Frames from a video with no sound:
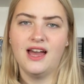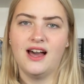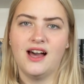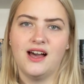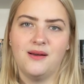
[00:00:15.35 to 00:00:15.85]

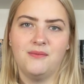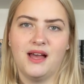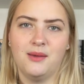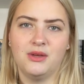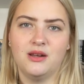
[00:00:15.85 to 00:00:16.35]

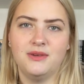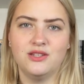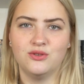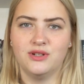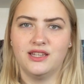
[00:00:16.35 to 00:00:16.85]
I'm going to be
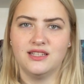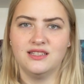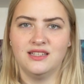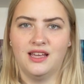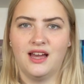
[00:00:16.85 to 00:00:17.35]
doing this
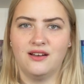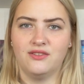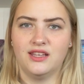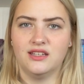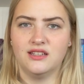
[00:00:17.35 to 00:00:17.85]
in kind of
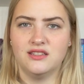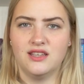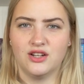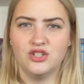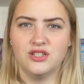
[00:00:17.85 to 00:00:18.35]
like
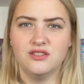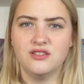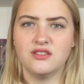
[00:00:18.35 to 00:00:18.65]
sections.